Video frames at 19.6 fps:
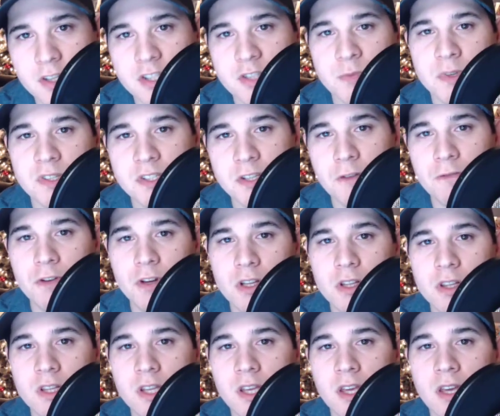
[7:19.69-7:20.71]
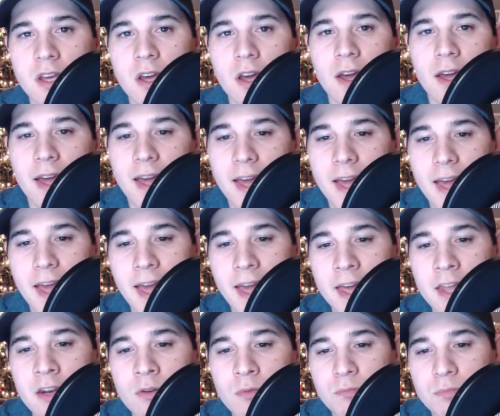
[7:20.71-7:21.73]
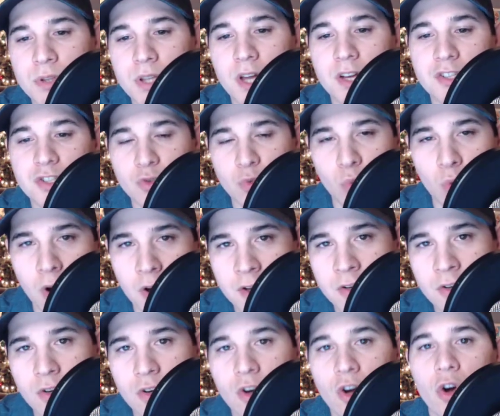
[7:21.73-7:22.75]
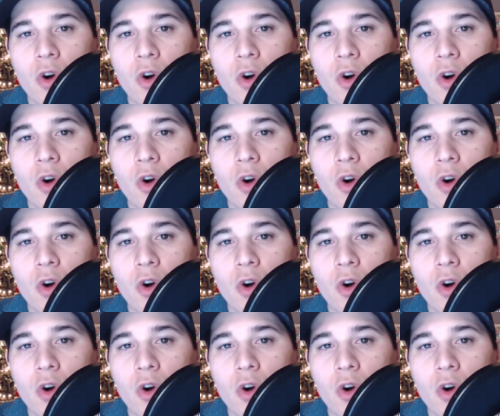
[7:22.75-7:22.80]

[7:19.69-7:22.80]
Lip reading: specifically n plus 1,